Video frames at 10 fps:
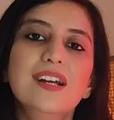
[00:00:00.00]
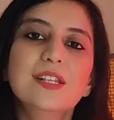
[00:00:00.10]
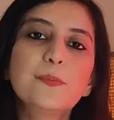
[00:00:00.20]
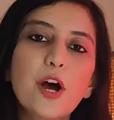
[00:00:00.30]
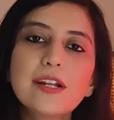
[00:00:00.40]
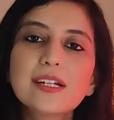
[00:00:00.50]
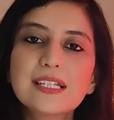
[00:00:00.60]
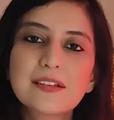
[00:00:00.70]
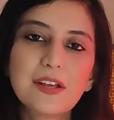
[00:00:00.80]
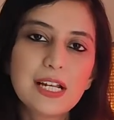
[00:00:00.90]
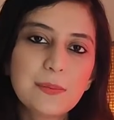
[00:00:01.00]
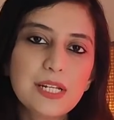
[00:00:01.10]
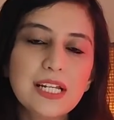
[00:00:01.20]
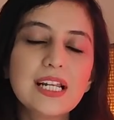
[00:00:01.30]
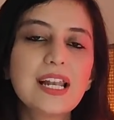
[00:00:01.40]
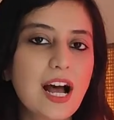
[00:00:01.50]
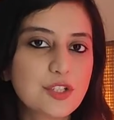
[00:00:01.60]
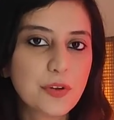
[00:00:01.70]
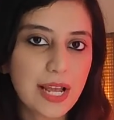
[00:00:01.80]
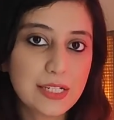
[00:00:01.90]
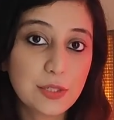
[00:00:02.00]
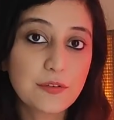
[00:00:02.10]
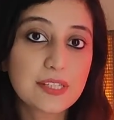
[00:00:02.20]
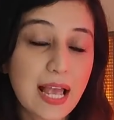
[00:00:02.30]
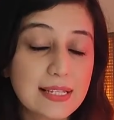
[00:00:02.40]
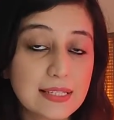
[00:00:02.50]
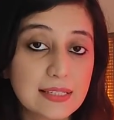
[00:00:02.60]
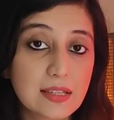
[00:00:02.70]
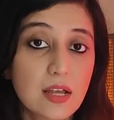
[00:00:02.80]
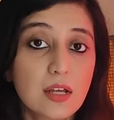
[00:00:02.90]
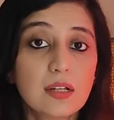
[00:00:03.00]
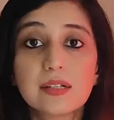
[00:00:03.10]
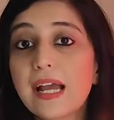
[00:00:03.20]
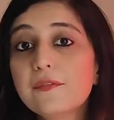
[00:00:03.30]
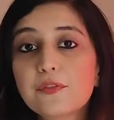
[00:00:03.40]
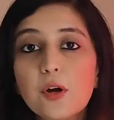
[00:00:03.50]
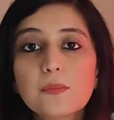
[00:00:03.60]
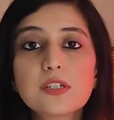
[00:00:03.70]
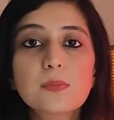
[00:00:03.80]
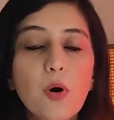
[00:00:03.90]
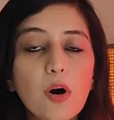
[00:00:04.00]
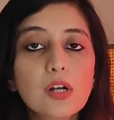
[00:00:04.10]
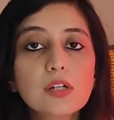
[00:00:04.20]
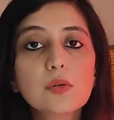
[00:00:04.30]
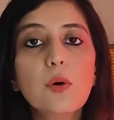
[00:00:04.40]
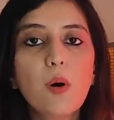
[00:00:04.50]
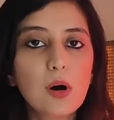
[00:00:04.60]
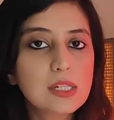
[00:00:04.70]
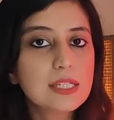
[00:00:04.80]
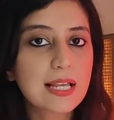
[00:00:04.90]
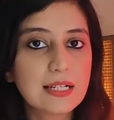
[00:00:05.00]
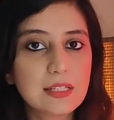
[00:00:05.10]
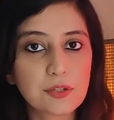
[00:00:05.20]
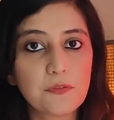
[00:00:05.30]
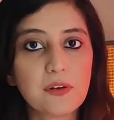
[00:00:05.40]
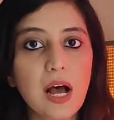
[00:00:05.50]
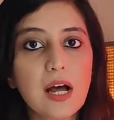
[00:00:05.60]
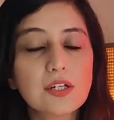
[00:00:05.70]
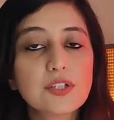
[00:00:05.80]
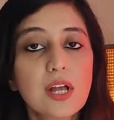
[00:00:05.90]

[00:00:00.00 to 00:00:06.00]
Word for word: The product is available in a large variety of sizes. Right from small to all the sizes of large,